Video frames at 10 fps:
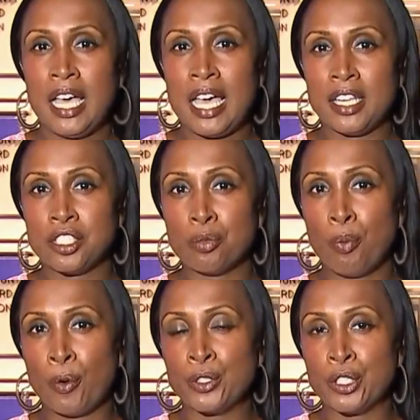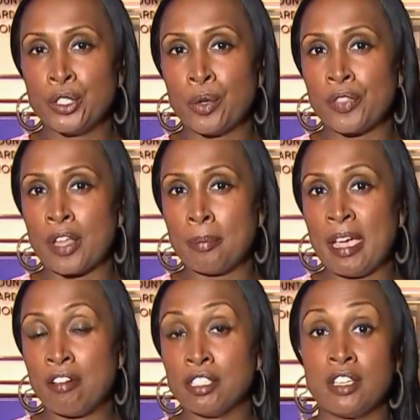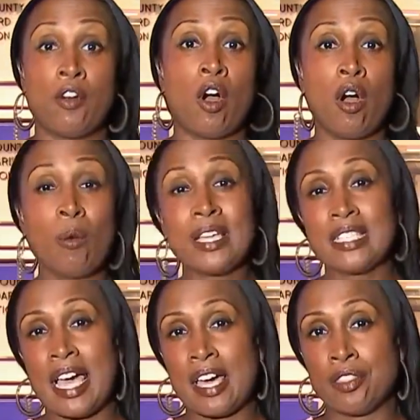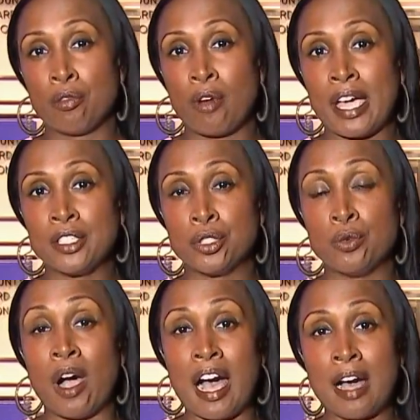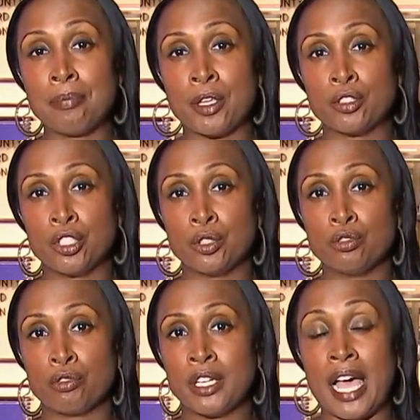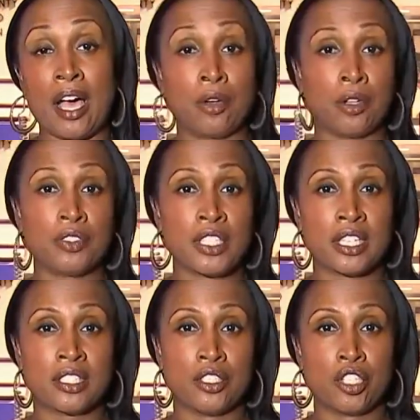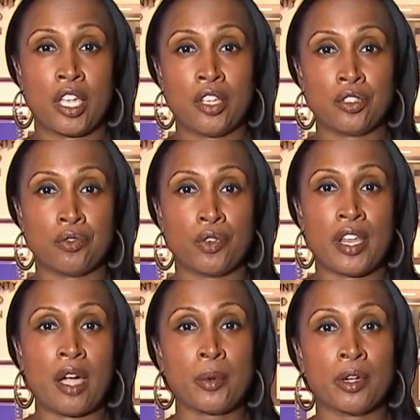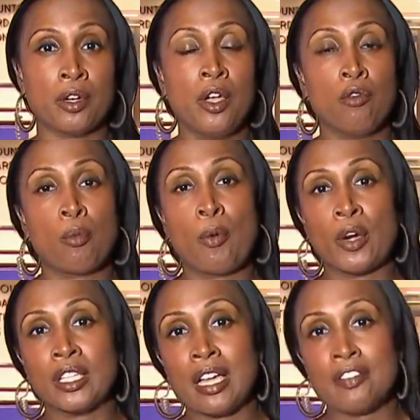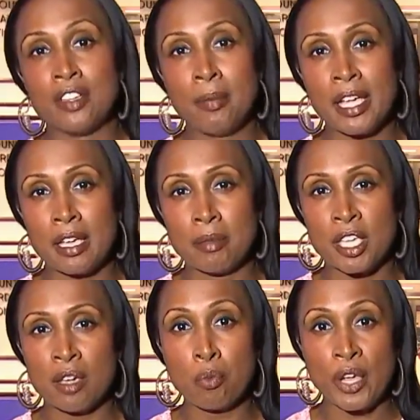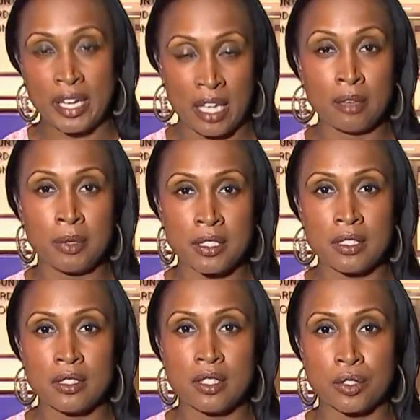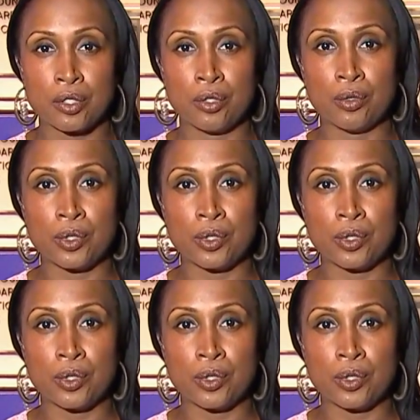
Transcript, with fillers: And it's important to note that parents have always had the right to opt their children out of sex education. For now, we are reporting live in Miami, Kim Wynn, NBC 6 News.